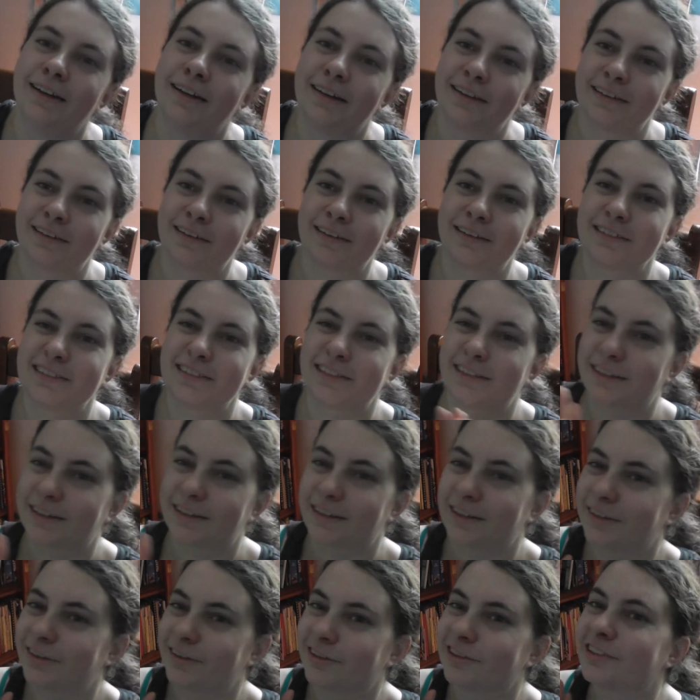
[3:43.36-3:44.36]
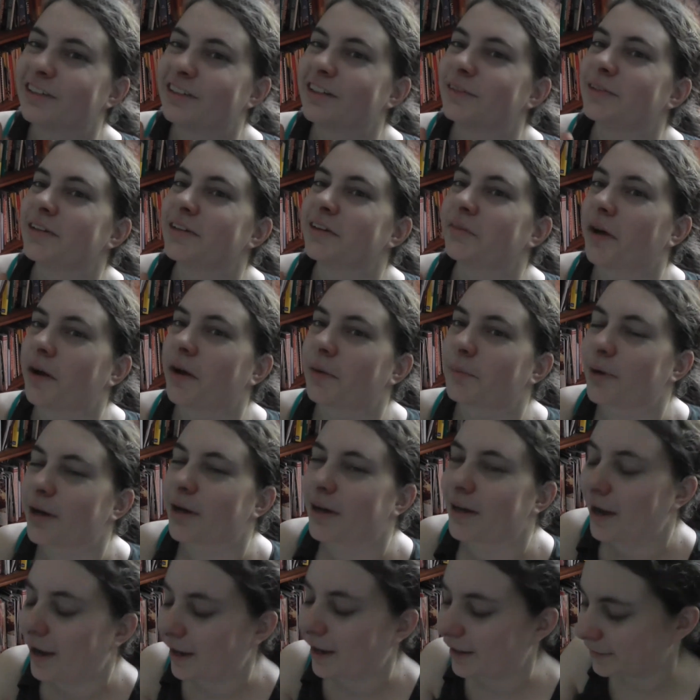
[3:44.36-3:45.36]
So I'm just going to talk a bit about
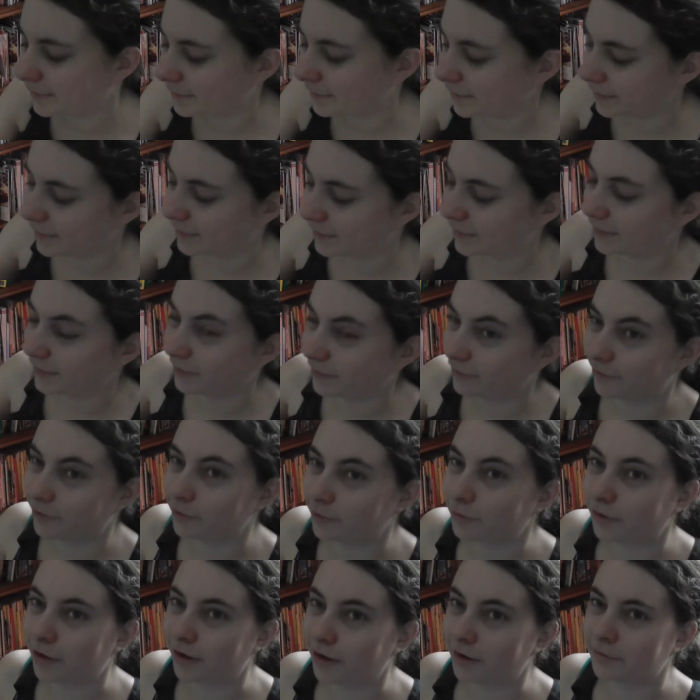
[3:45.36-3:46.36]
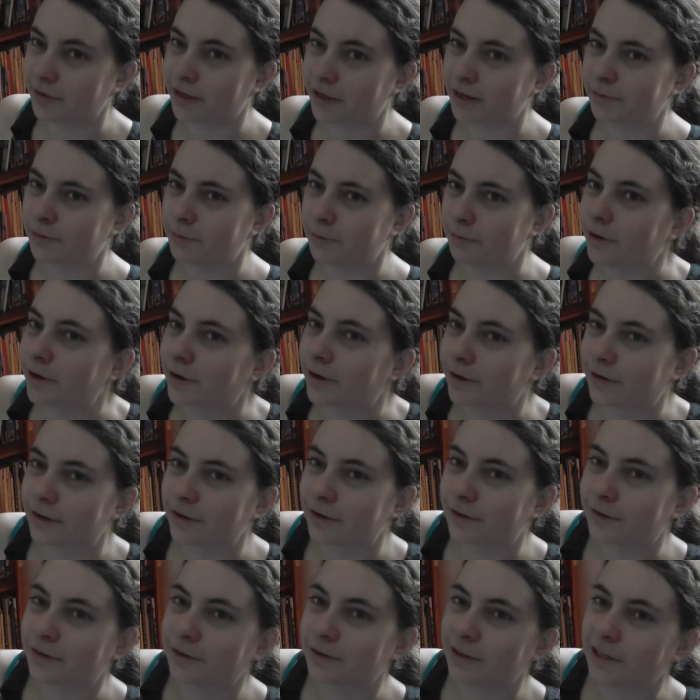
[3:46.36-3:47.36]
my ideas for what I'm going to be
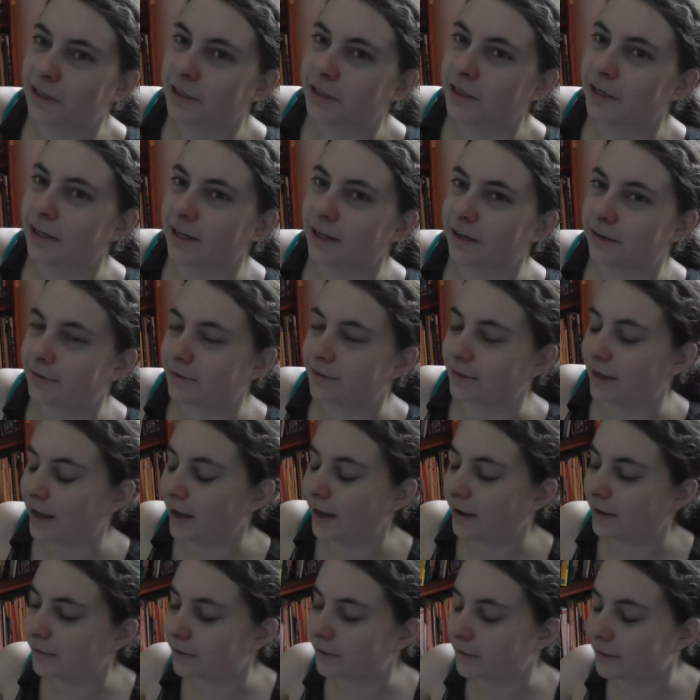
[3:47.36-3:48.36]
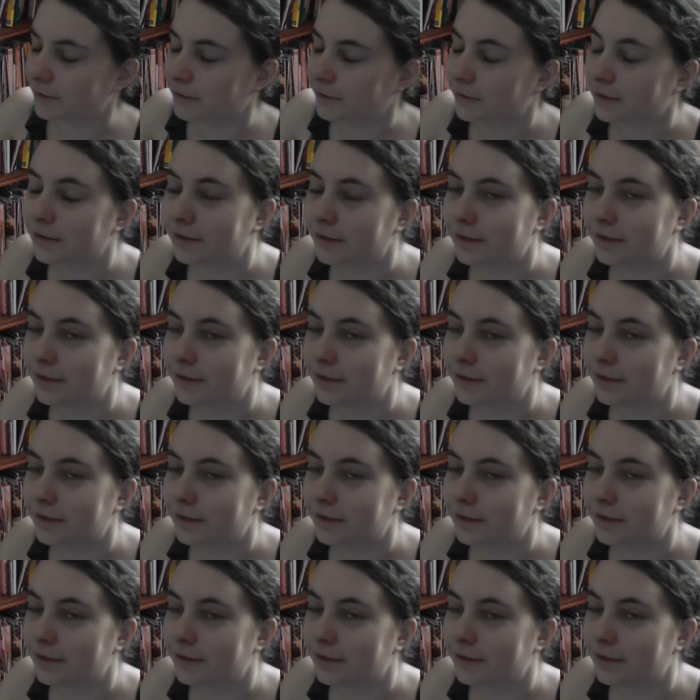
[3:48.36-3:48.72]
working on in the next hour.